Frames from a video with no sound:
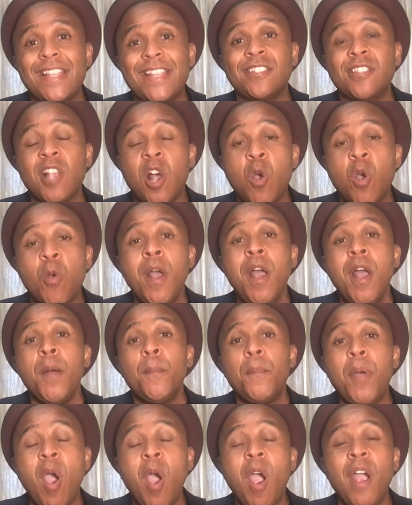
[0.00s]
And so
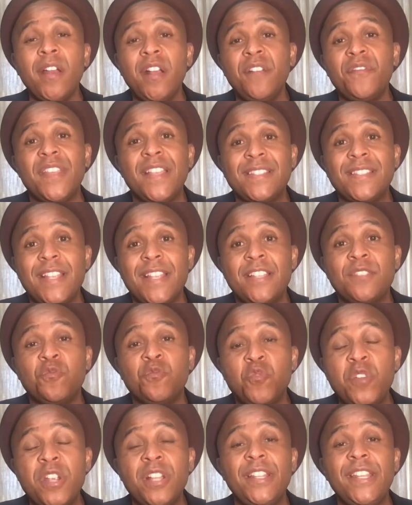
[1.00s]
part of this is
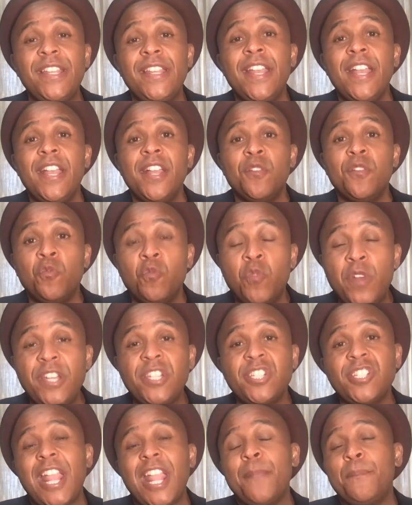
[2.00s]
really
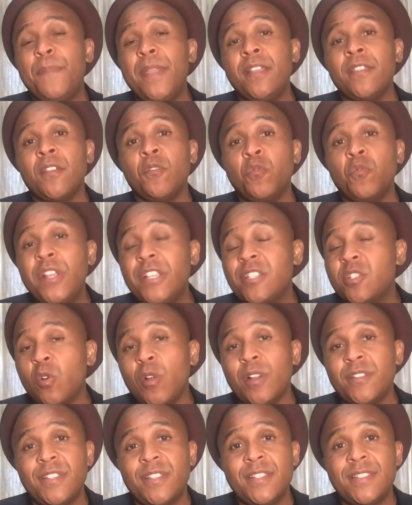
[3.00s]
reshaping the
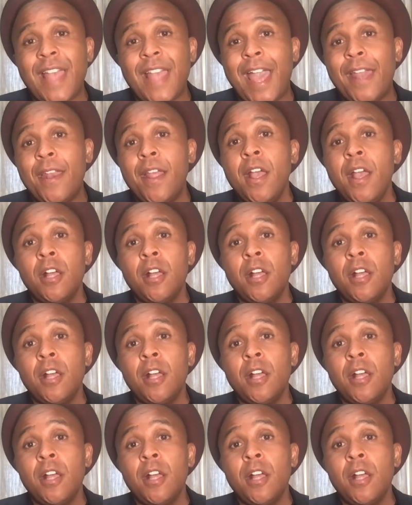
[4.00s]
resources that